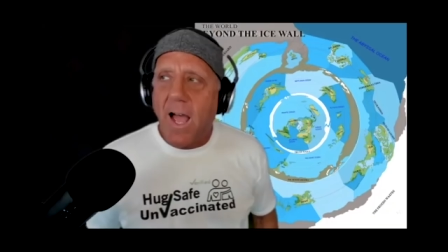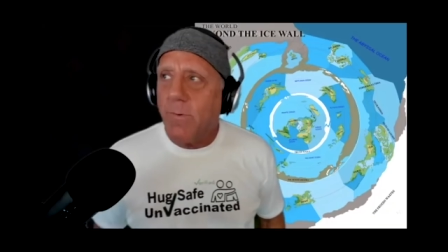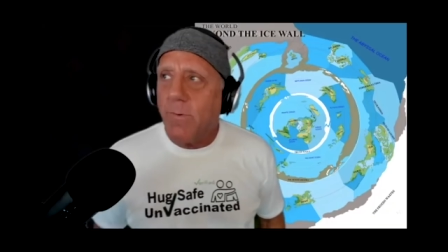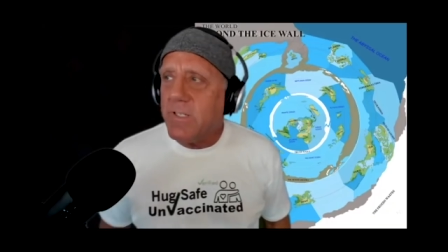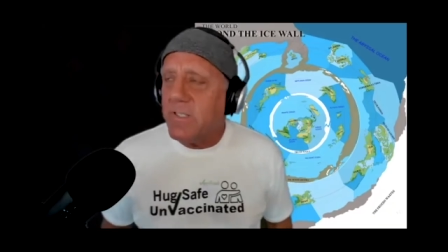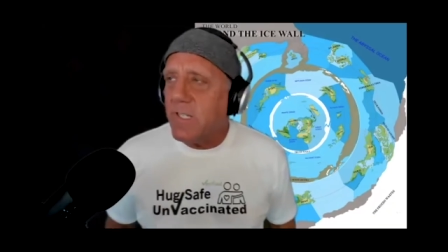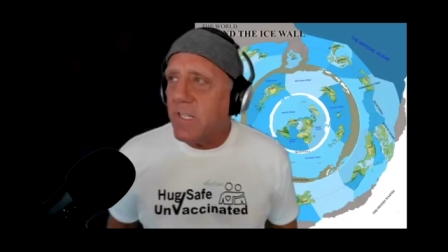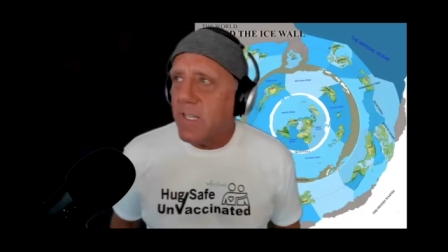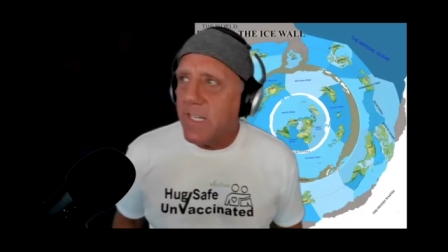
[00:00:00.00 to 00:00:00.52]

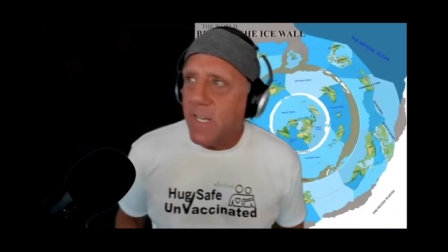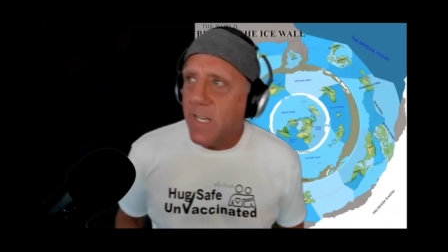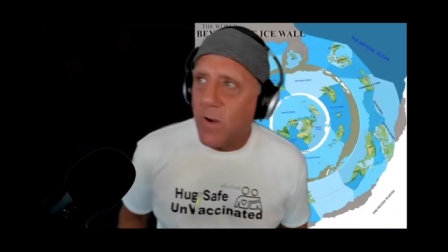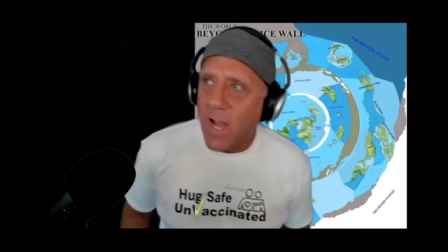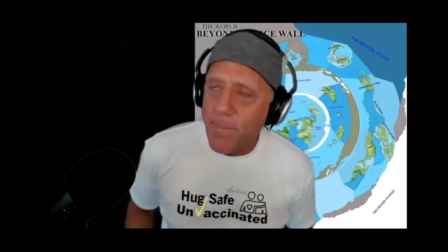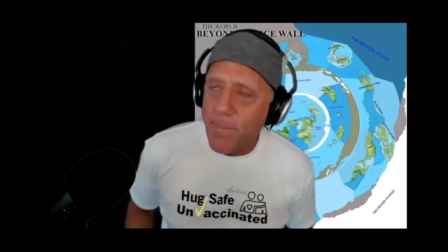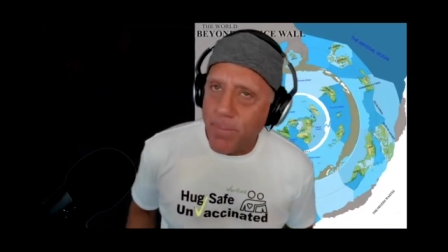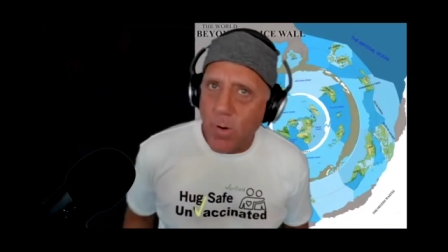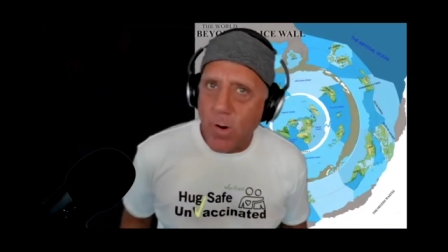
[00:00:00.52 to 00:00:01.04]
was, I
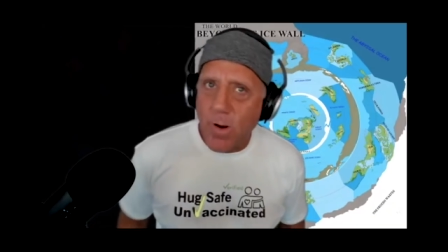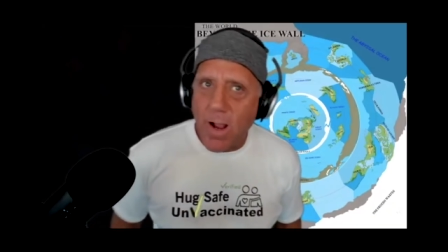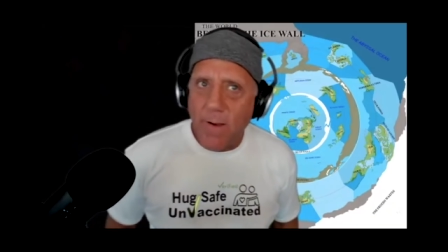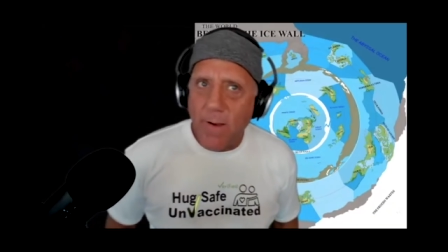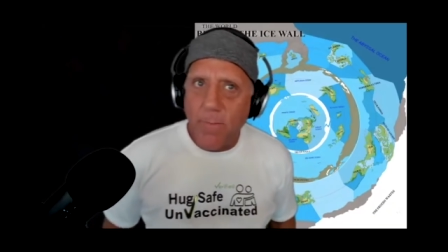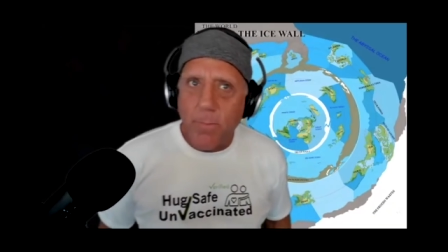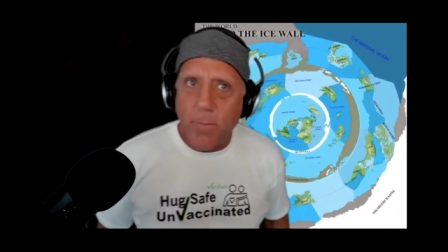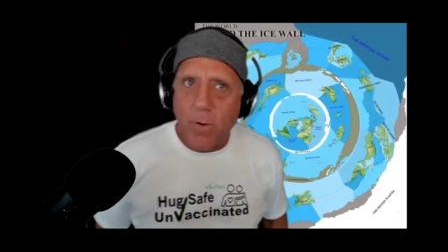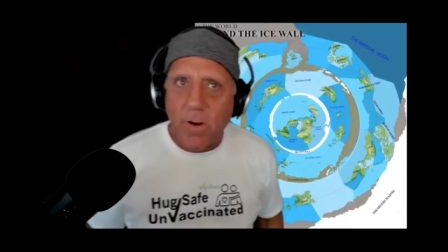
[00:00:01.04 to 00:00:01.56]

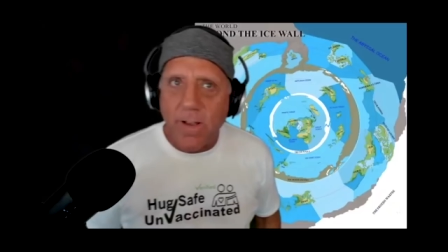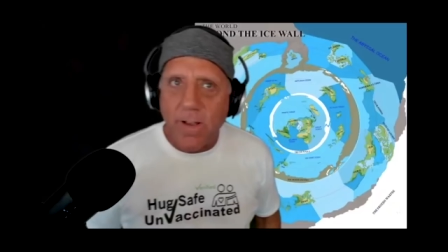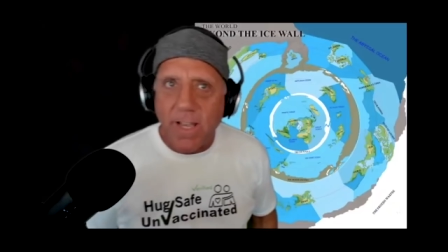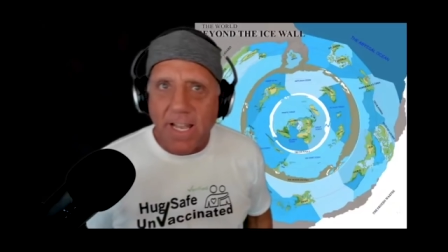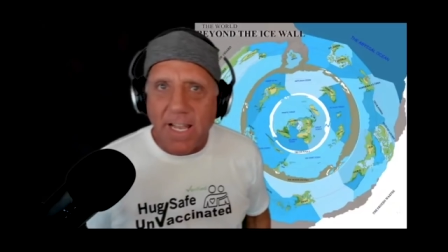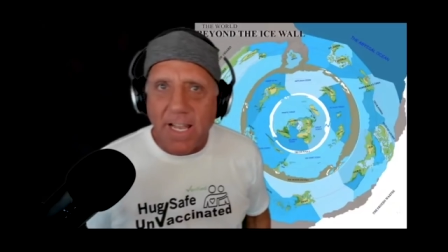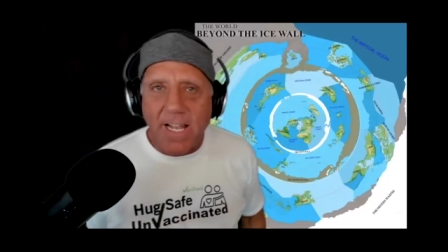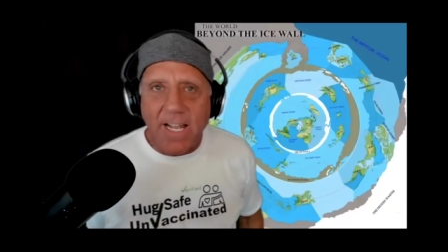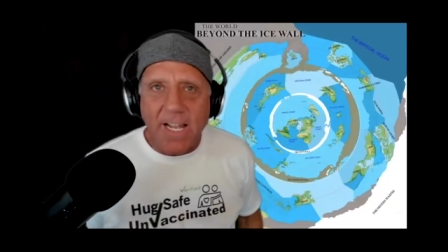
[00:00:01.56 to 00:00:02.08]
was born
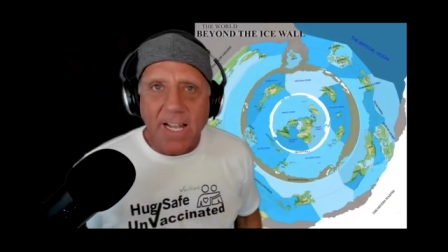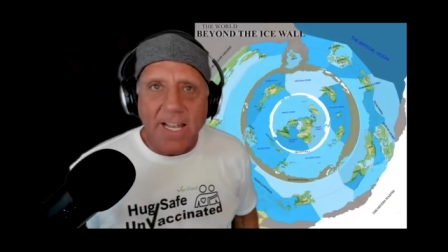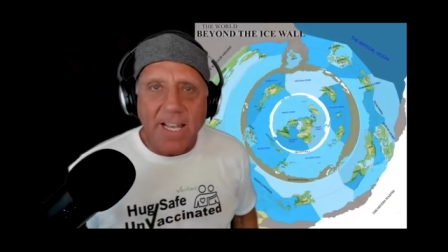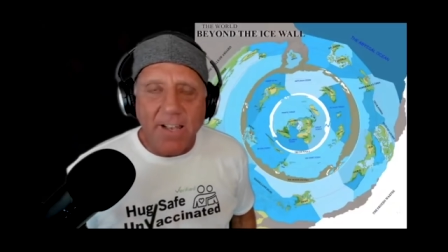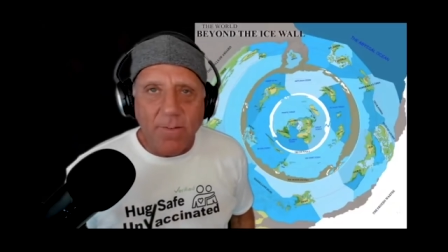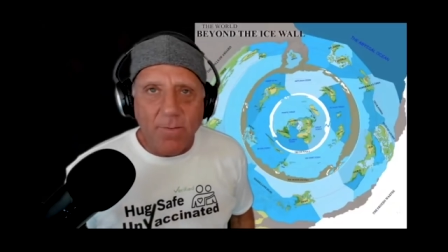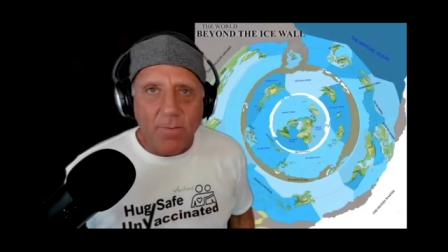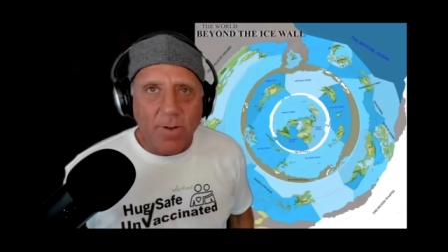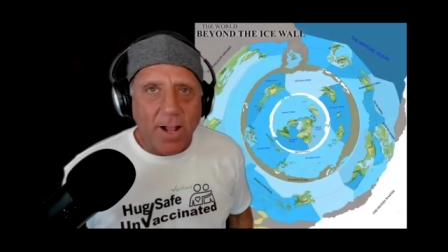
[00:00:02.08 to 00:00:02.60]

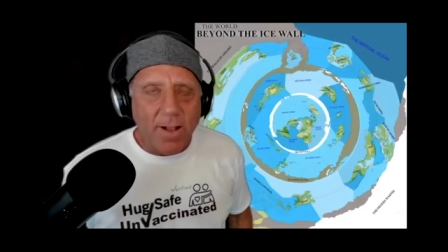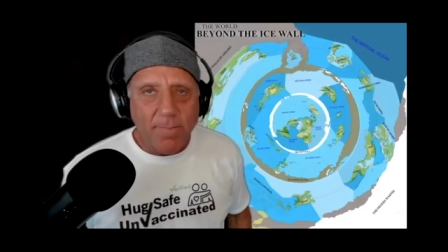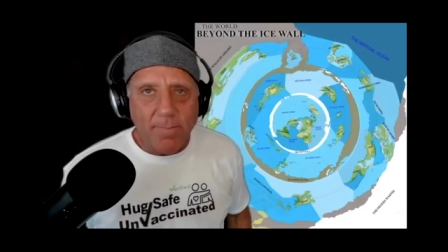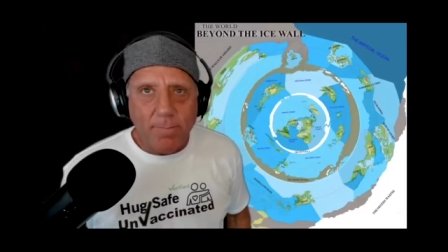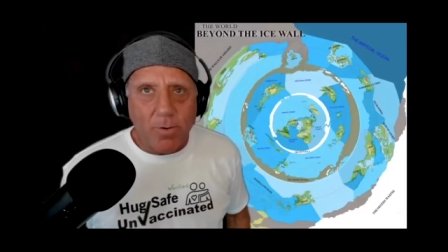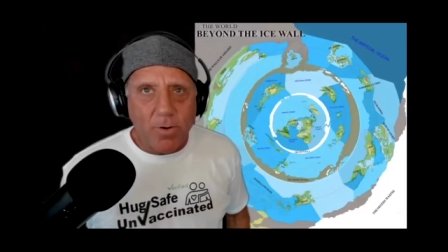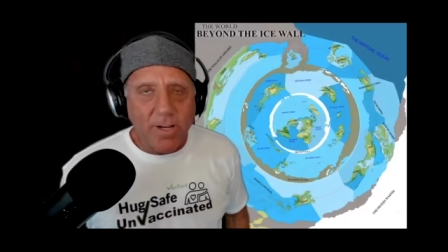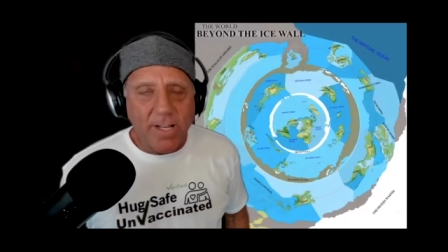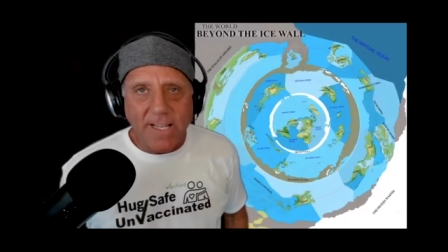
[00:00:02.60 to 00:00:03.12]

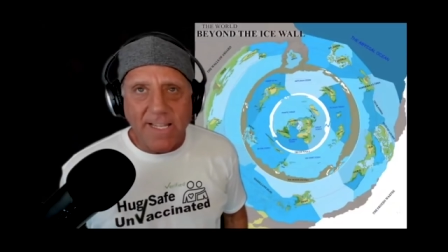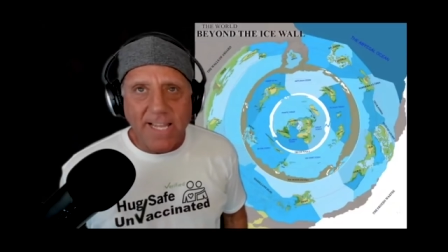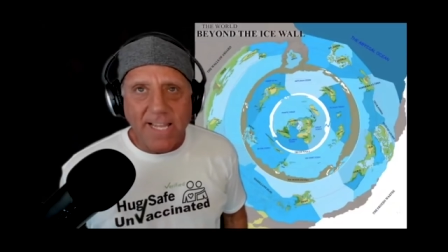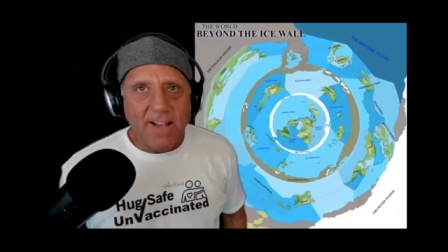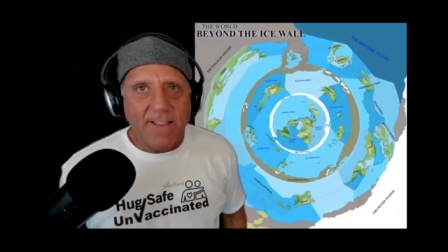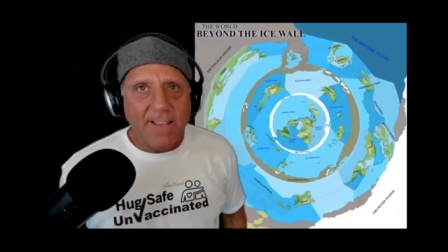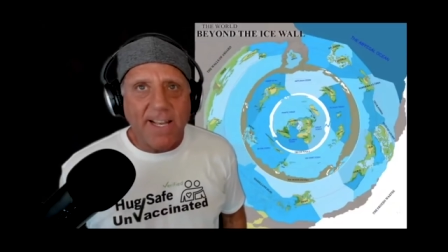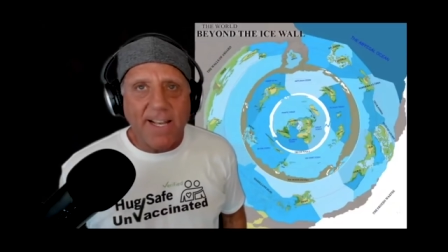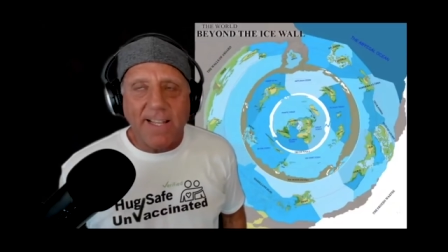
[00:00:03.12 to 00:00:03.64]
in the
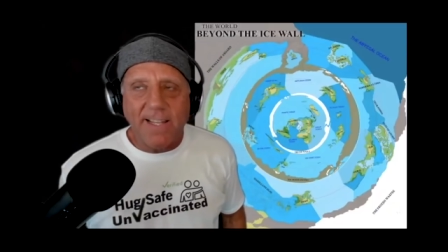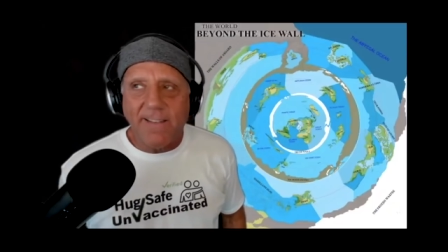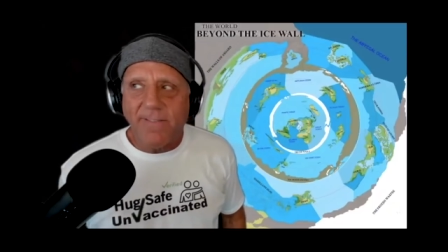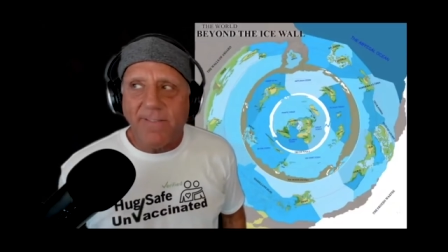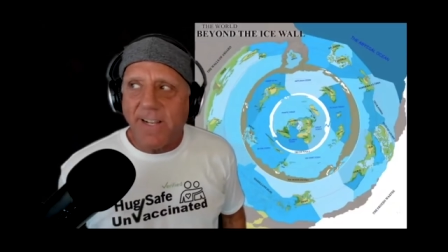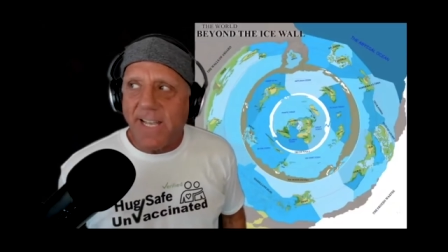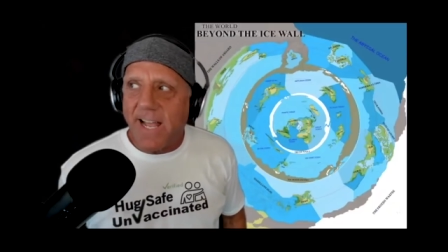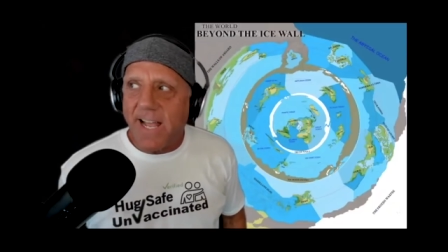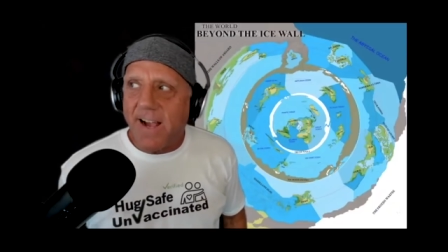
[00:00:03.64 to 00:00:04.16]
town that I live
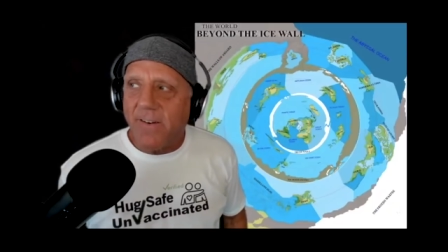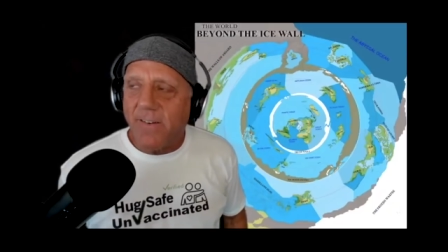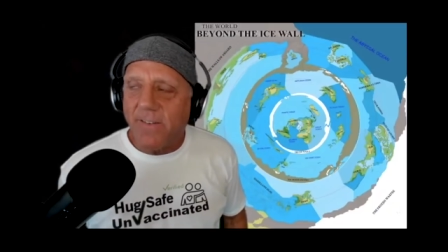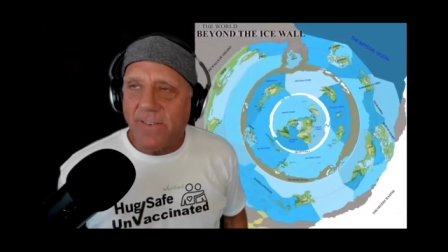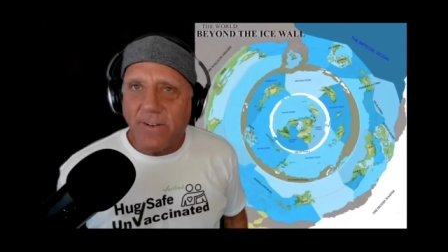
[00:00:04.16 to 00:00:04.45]
right now,